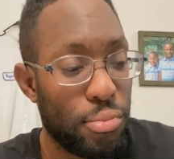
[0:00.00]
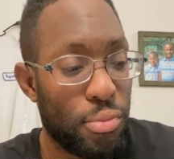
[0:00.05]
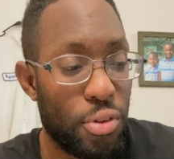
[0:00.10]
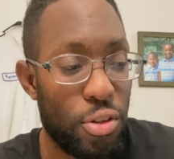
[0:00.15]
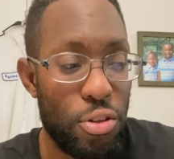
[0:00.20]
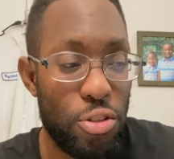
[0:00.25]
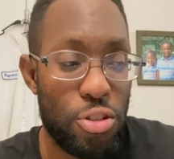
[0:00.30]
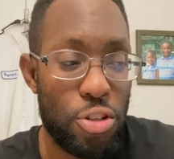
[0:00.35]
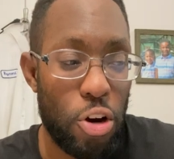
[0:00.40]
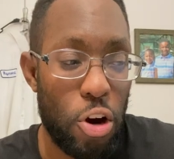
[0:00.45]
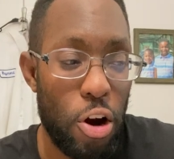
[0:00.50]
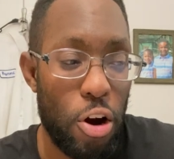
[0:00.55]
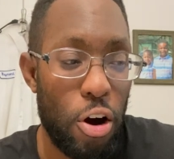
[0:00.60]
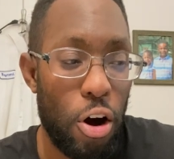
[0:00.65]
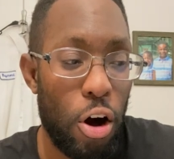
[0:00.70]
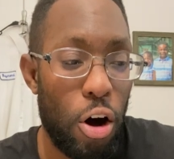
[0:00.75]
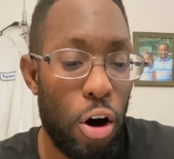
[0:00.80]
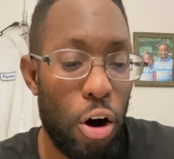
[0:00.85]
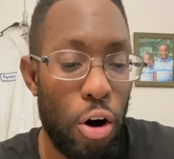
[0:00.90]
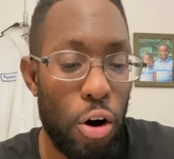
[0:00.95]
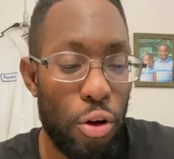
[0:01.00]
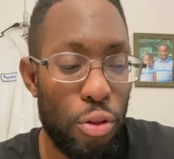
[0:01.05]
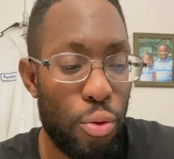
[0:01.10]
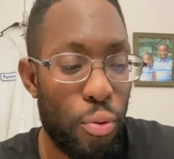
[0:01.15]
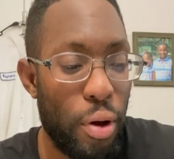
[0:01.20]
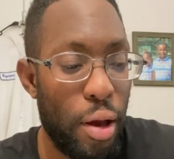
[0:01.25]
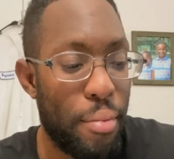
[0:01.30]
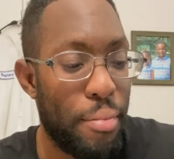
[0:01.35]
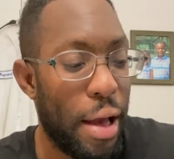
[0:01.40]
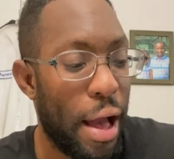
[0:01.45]
you start all the
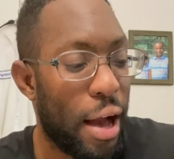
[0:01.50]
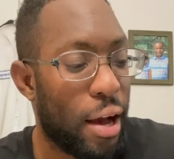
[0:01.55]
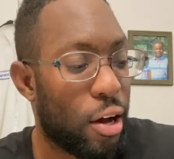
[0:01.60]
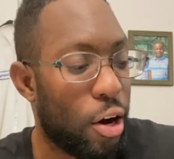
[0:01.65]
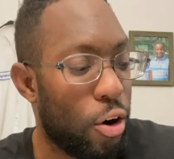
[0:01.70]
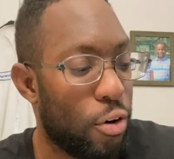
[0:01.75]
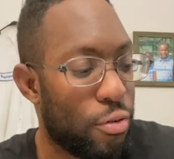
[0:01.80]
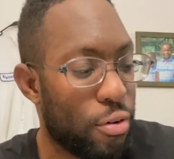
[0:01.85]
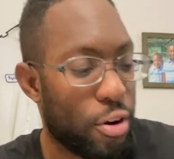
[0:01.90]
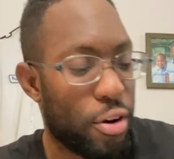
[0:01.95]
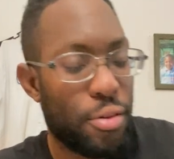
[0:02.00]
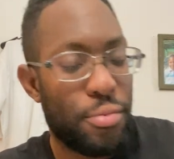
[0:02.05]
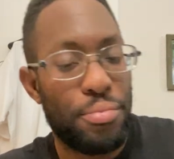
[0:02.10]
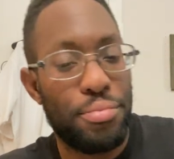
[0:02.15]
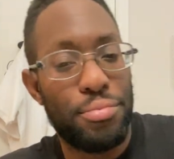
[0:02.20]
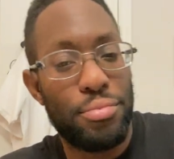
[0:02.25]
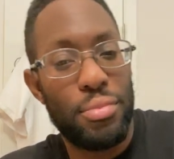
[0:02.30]
way back over.